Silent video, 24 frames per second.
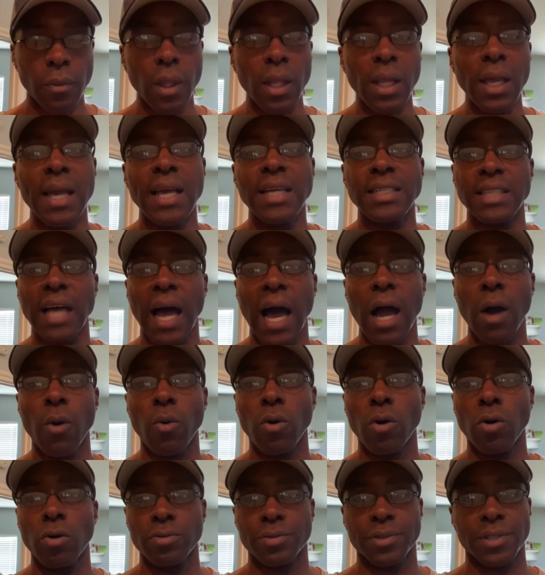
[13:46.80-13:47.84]
is I
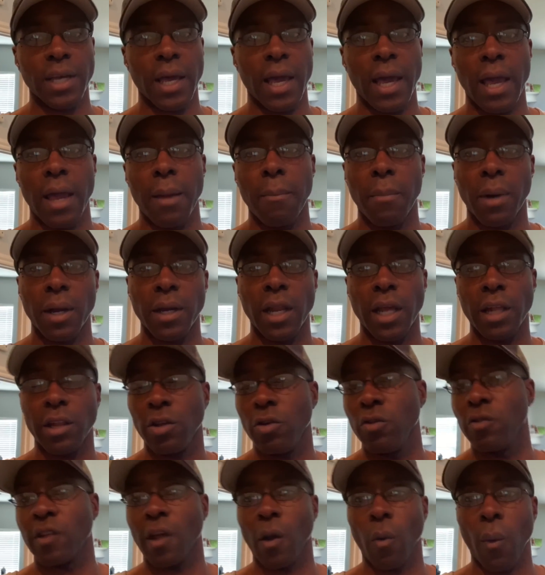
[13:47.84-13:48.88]
will say Monday,
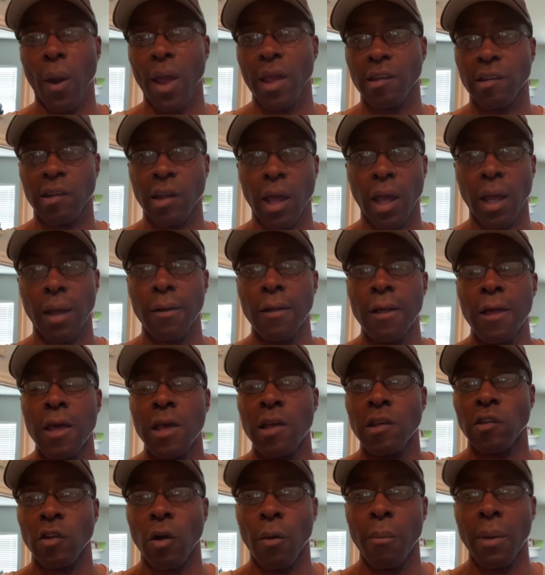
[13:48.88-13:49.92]
Tuesday, Wednesday.
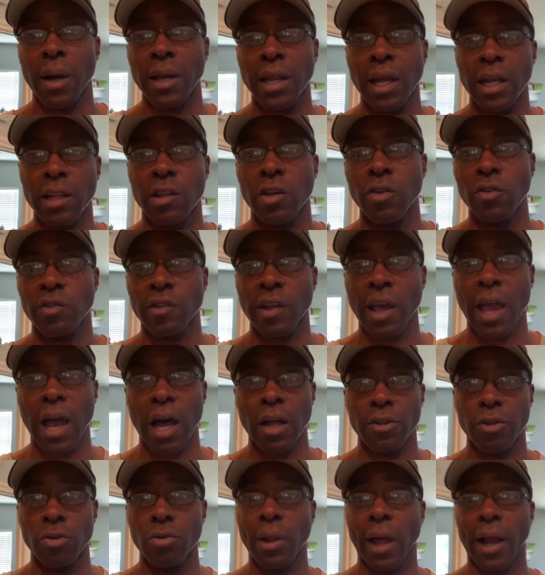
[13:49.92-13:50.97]
So Monday and Tuesday, I'll
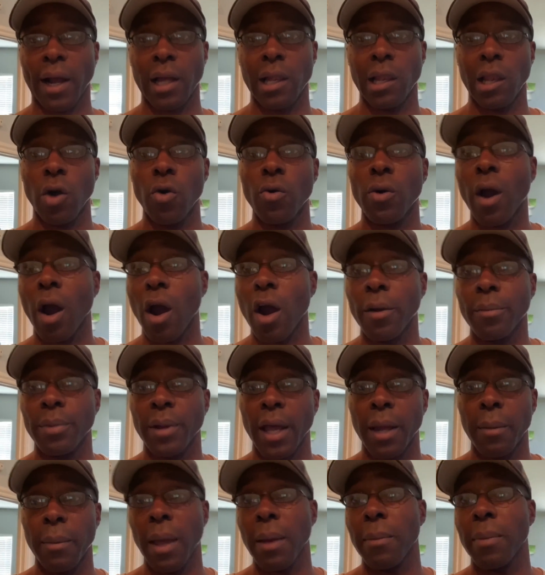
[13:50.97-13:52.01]
do like a low carb
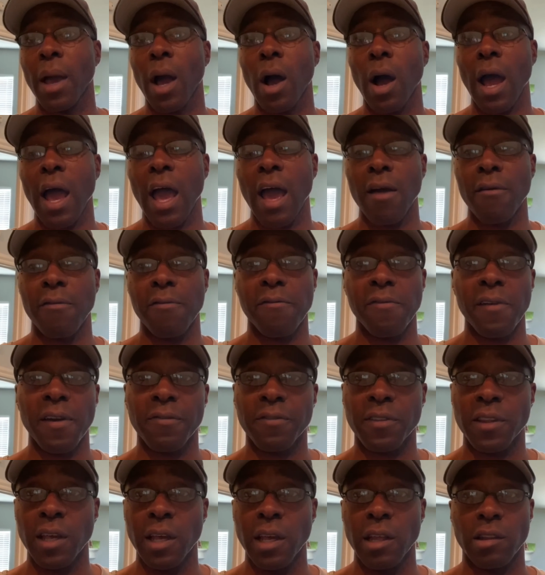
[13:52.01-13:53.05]
day. Maybe I'll have
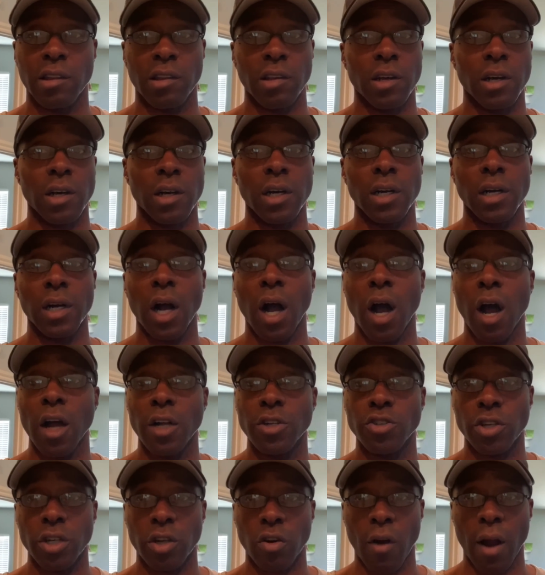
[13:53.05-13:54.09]
50 to
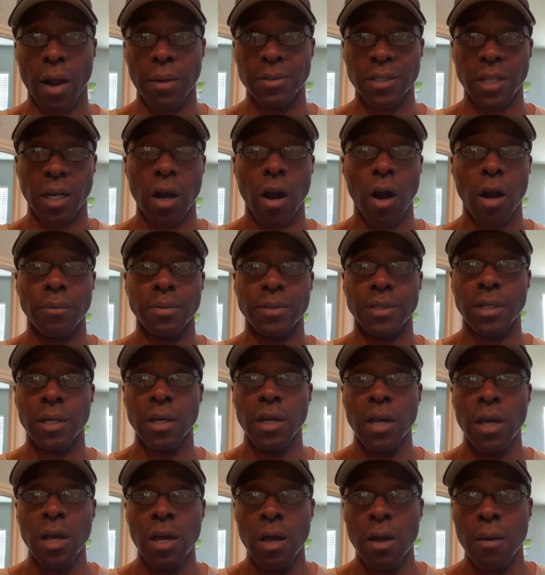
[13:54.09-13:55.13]
100 grams of carbs
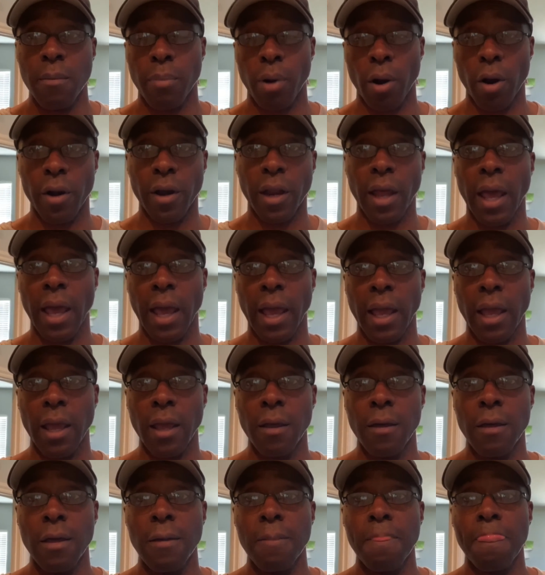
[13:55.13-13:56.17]
per day.
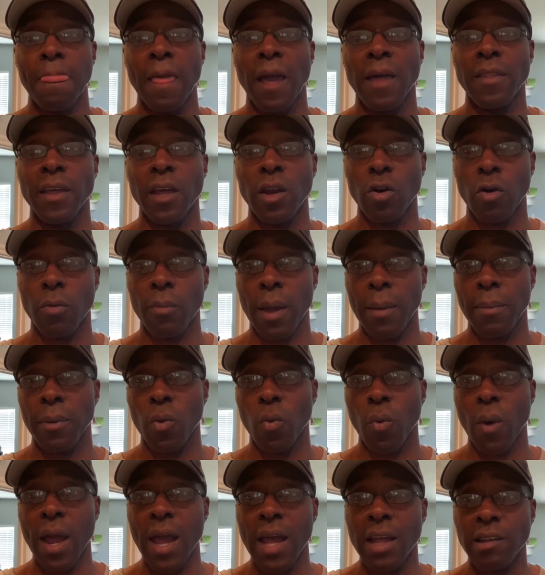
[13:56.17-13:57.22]
And then on maybe
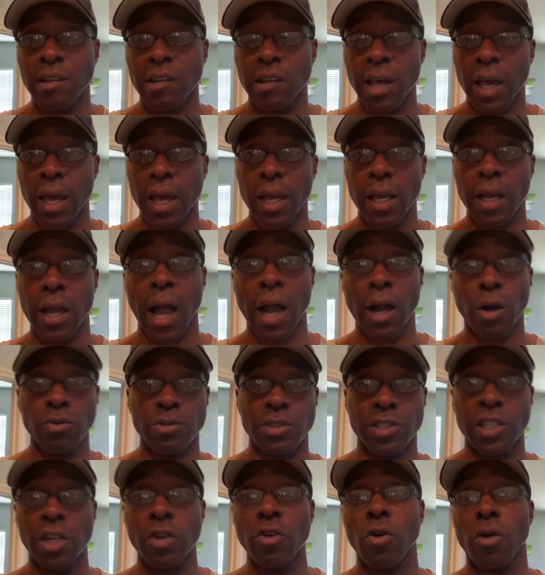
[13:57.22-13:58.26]
Wednesday, I go
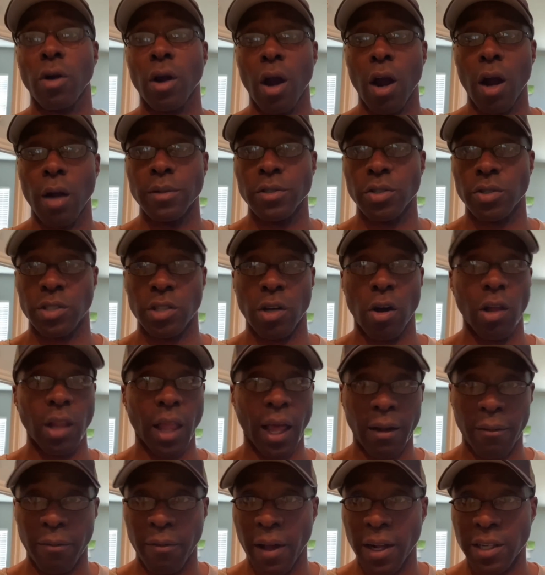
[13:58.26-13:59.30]
zero carbs. So it's all
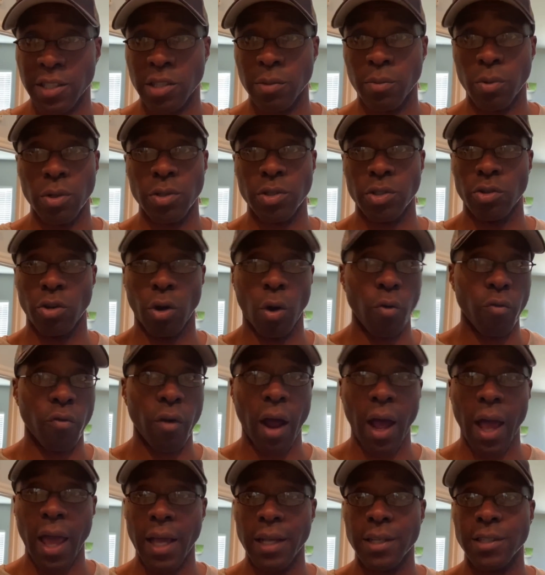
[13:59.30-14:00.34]
like vegetables. So no
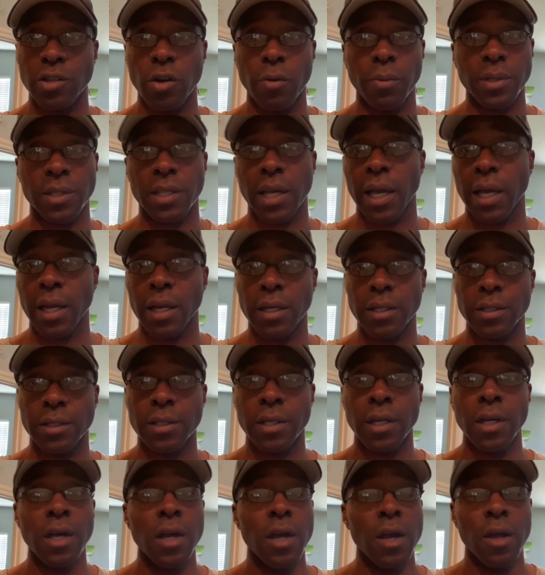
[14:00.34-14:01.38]
rice, no potatoes,
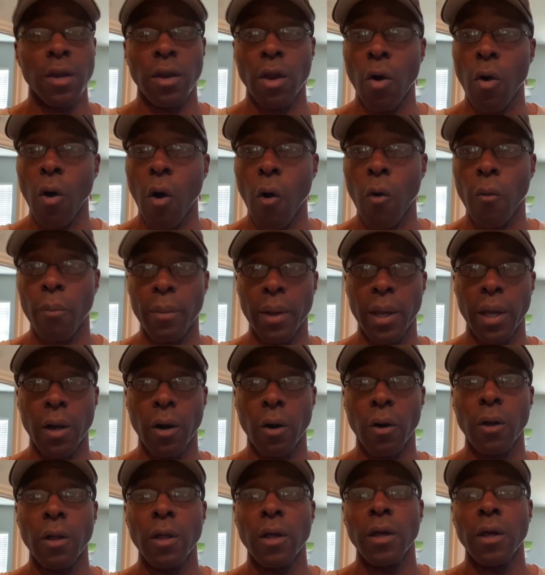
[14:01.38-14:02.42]
no oatmeal.